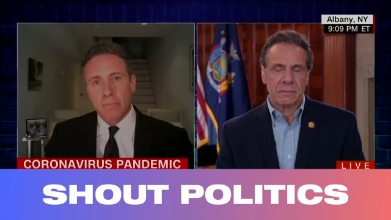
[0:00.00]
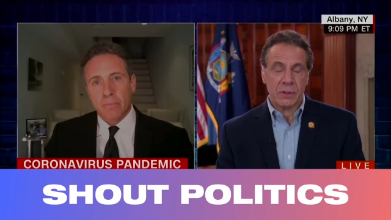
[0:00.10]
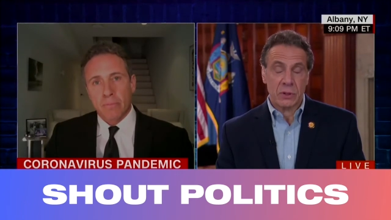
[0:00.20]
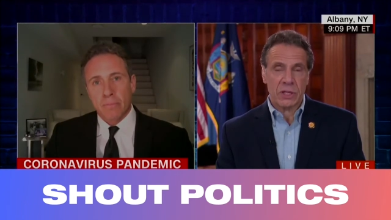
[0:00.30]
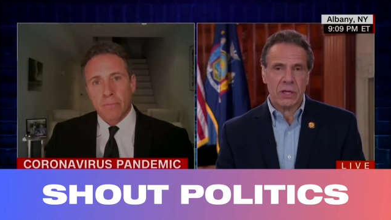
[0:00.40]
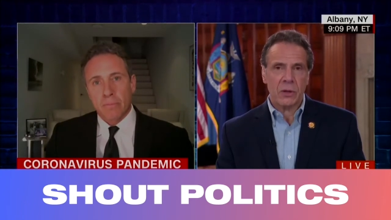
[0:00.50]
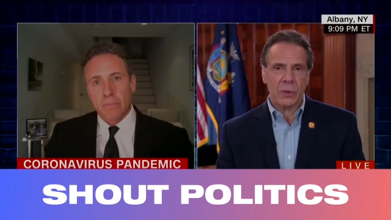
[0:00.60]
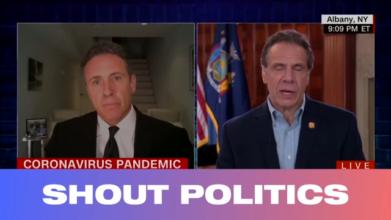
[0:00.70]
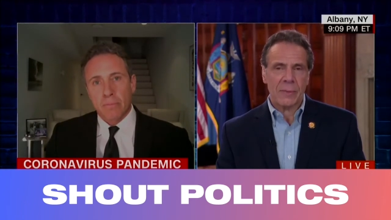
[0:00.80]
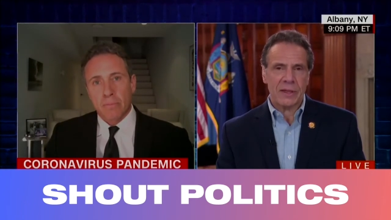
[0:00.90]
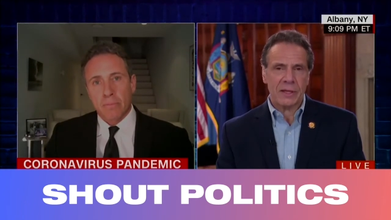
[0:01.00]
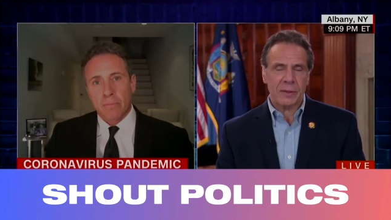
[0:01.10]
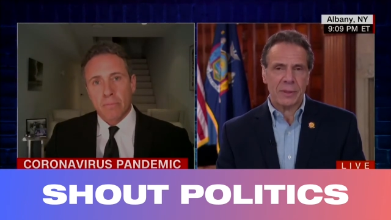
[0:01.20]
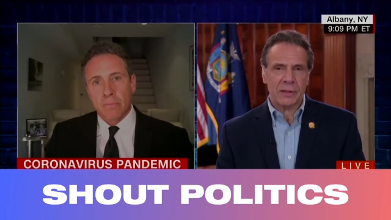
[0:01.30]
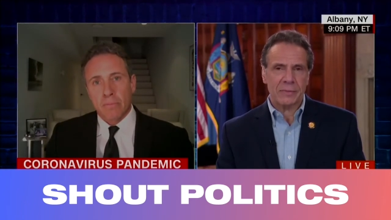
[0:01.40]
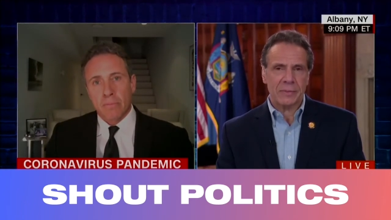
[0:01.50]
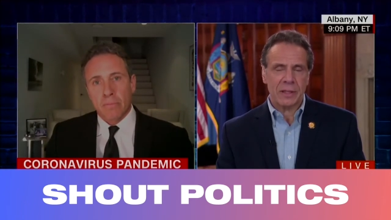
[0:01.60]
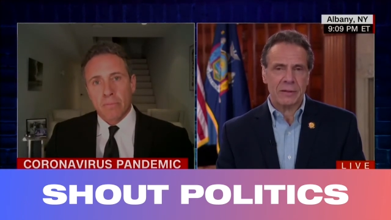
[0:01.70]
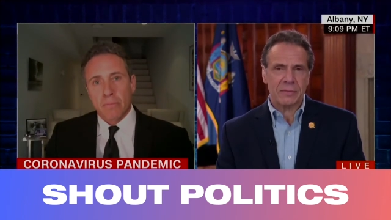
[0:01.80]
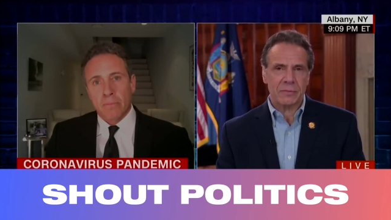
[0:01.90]
Speaker 1: Because I know what I might think about
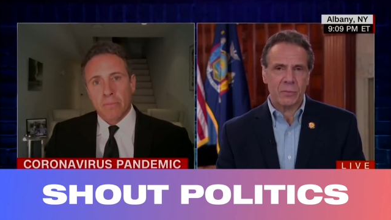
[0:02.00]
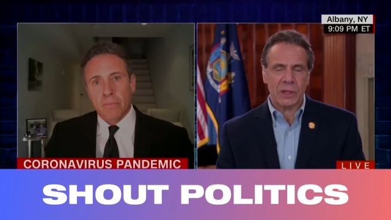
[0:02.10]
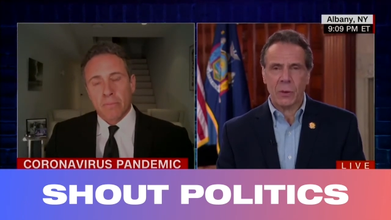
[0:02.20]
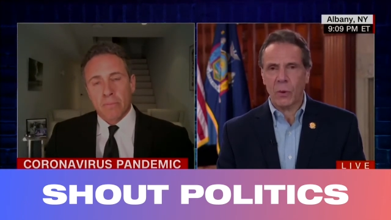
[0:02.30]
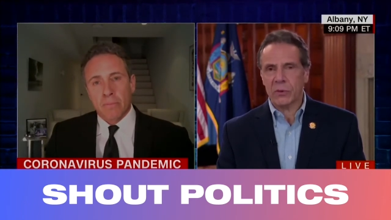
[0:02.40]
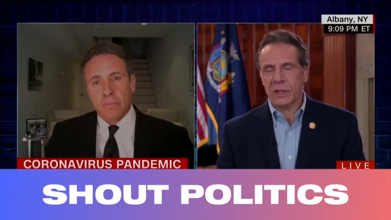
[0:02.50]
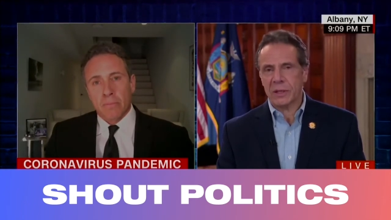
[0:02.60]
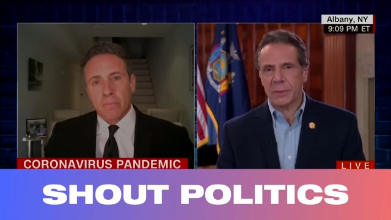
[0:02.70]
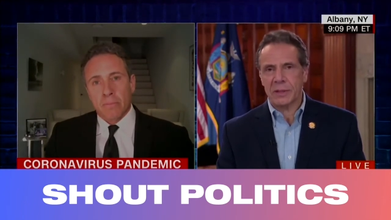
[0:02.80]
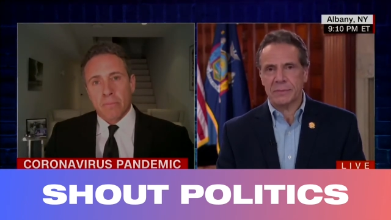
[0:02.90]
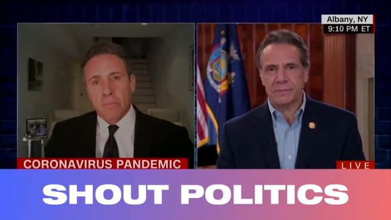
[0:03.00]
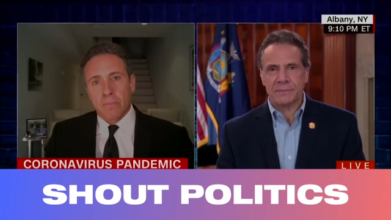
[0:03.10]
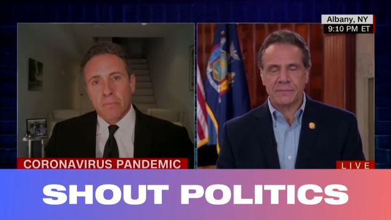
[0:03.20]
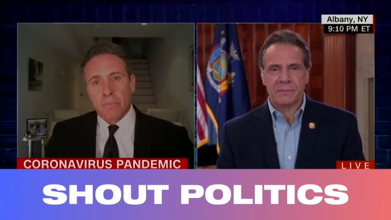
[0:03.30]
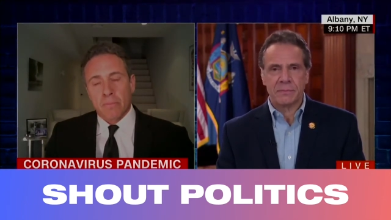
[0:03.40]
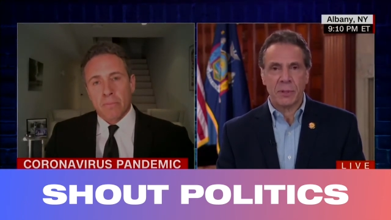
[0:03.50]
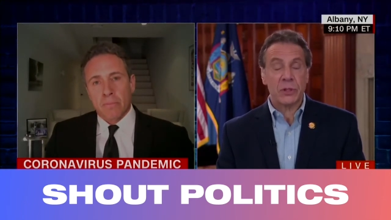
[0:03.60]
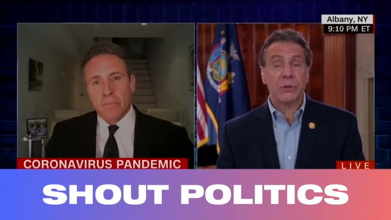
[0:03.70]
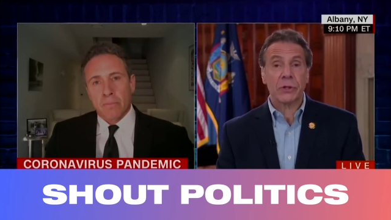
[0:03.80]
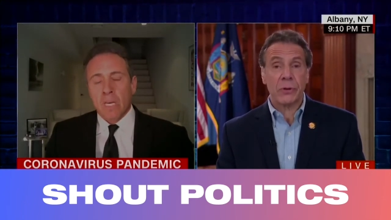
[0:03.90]
and what I won't think about. But
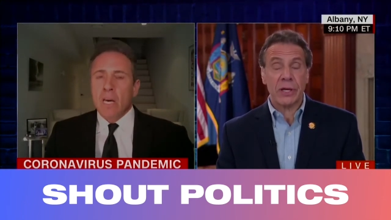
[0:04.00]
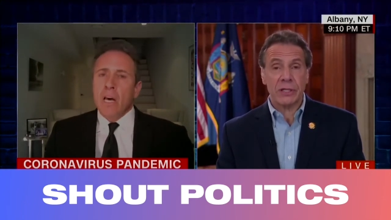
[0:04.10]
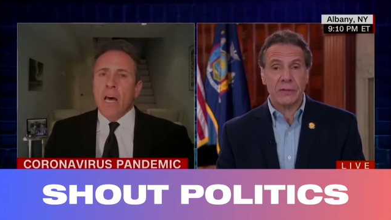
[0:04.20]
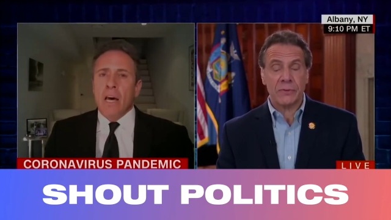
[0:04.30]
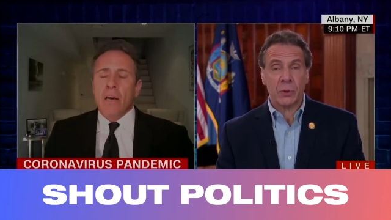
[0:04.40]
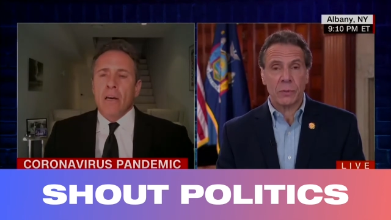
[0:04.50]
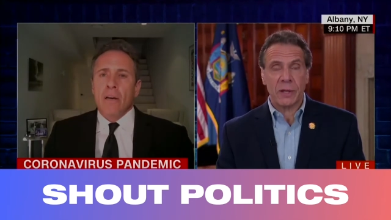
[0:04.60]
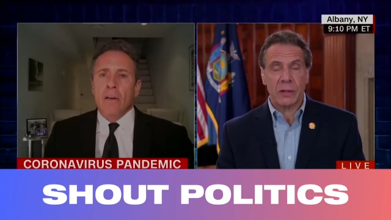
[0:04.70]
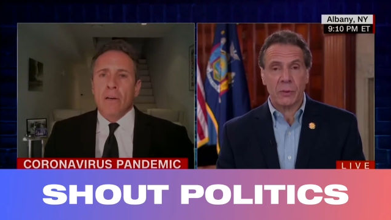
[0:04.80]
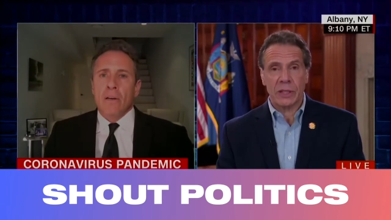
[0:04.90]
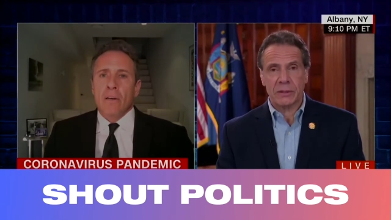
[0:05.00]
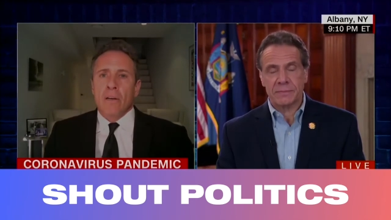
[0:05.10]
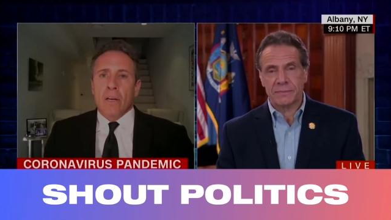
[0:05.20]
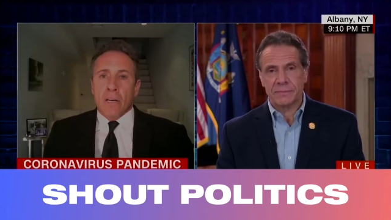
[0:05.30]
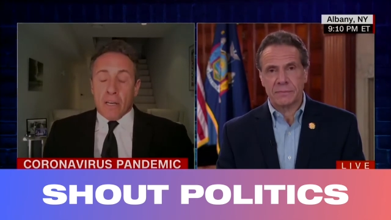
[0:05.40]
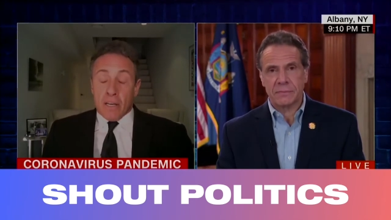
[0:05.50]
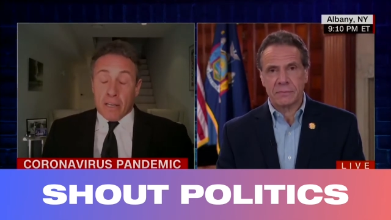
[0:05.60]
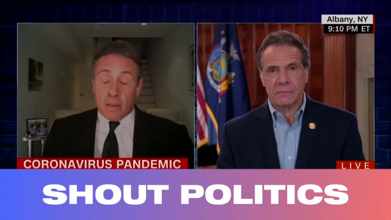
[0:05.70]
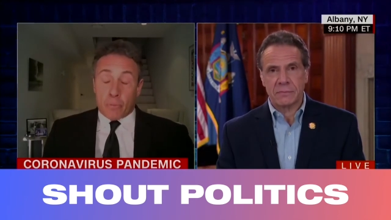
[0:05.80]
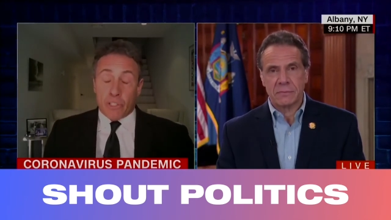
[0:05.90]
you're a great interviewer, by the way.
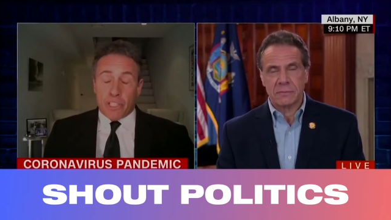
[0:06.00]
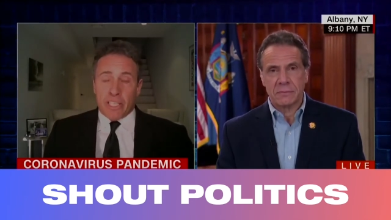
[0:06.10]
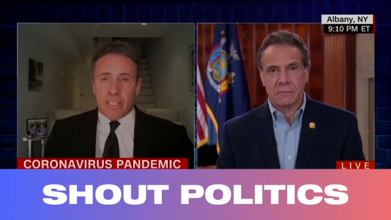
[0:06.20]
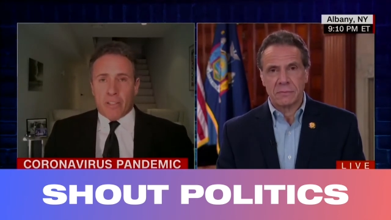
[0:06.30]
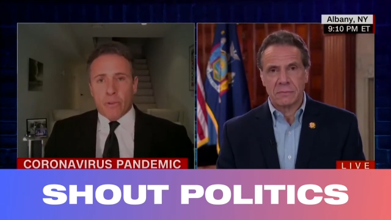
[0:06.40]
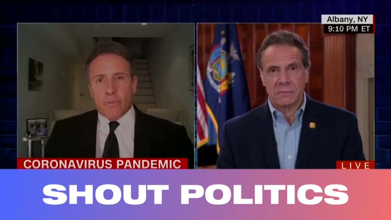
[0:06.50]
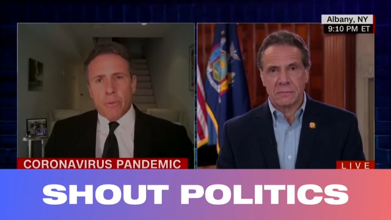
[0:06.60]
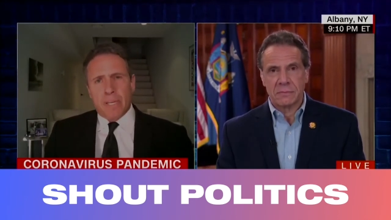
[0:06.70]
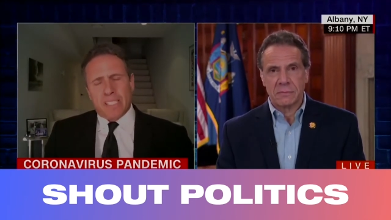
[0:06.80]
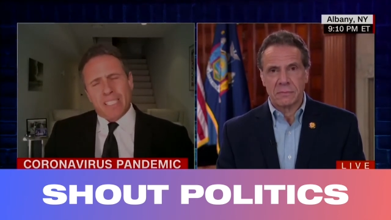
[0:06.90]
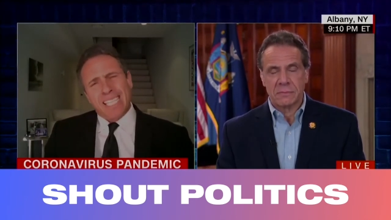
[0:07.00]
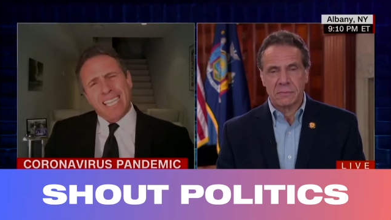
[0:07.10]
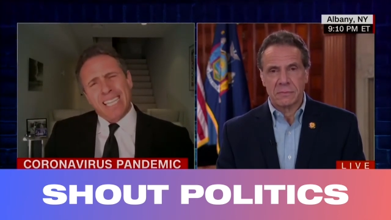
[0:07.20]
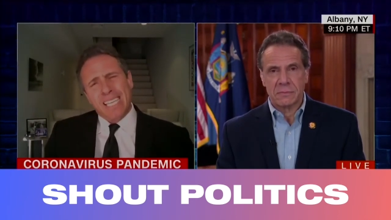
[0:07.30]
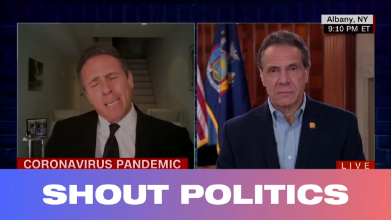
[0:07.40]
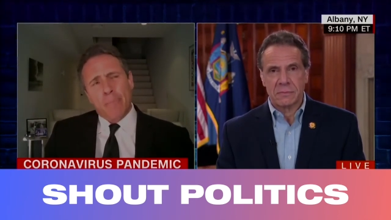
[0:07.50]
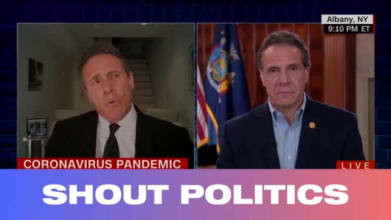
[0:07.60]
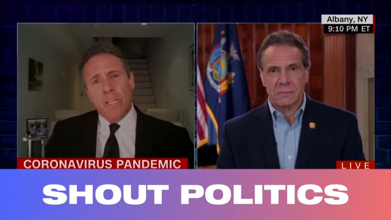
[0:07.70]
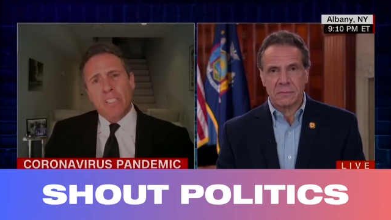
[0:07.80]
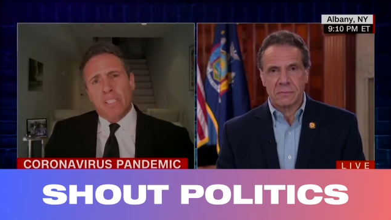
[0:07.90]
Speaker 2: Appreciate it. Learn from the best. The
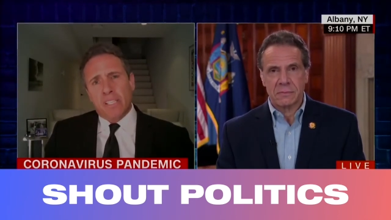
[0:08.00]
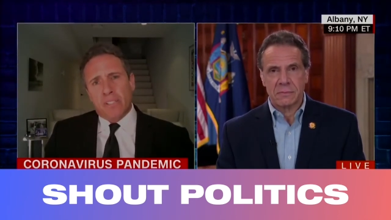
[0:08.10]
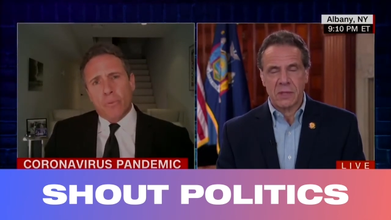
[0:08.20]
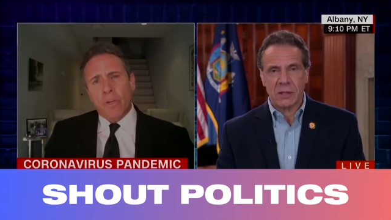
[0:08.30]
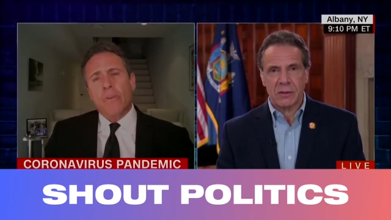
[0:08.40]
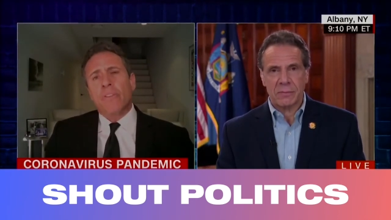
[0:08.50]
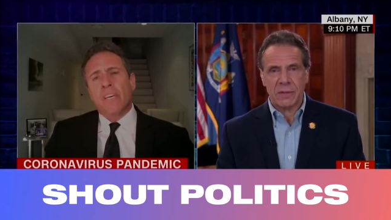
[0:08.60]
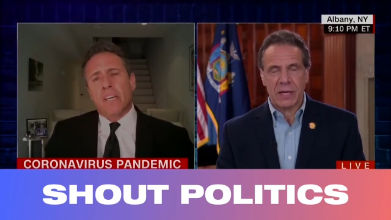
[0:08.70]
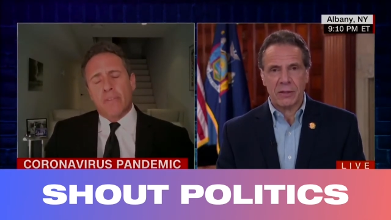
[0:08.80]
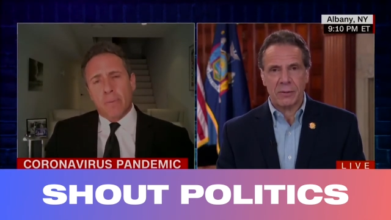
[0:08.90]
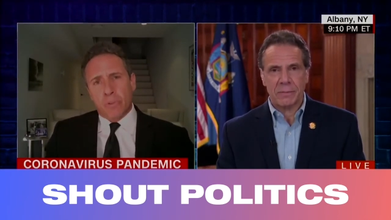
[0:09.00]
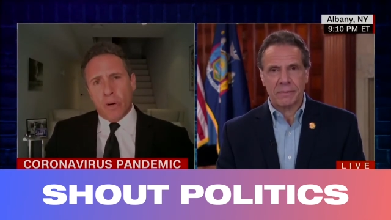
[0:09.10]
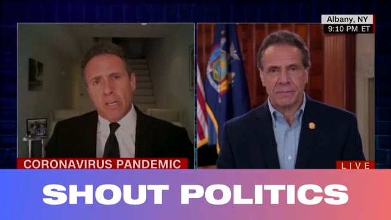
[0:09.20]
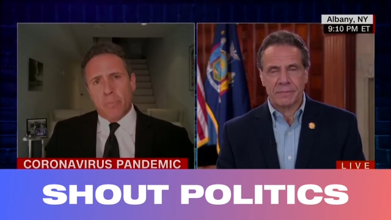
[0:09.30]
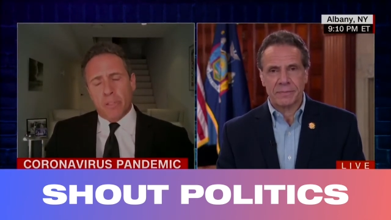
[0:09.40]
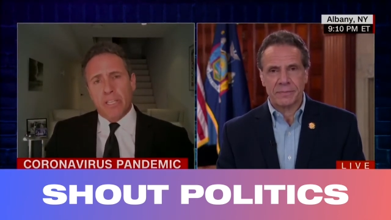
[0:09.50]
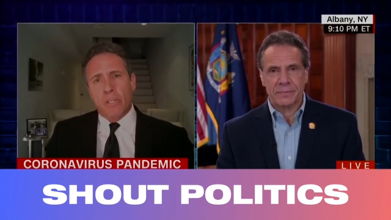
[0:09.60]
point is this Thank what do you think of you. him trying to play